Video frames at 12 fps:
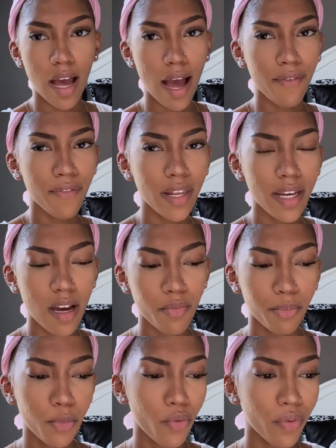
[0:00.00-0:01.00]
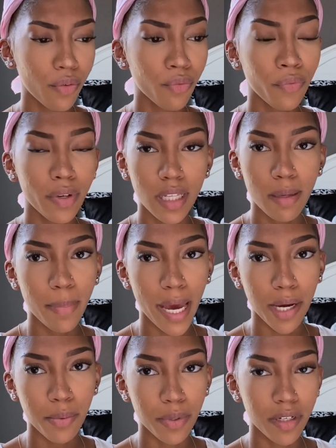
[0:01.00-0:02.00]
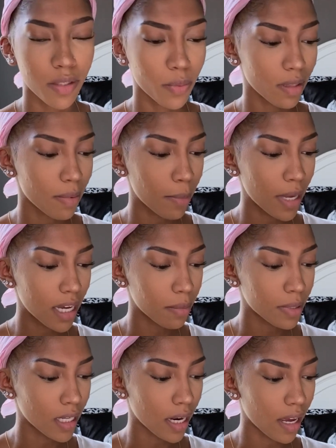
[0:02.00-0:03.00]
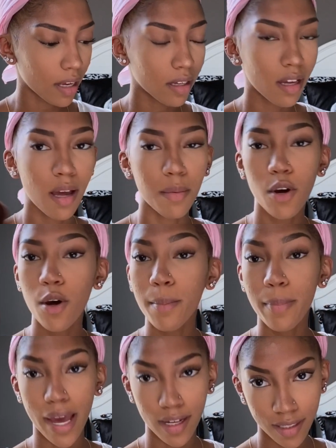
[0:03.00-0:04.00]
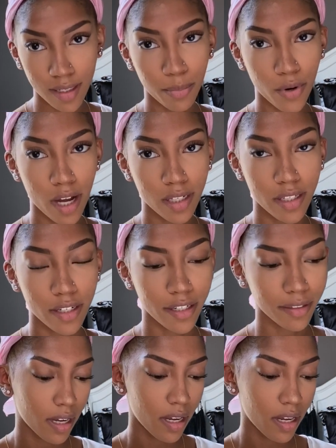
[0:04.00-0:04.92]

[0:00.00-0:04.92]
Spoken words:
I feel like I'm moving really backwards with my makeup today. I'm going back to bronzer.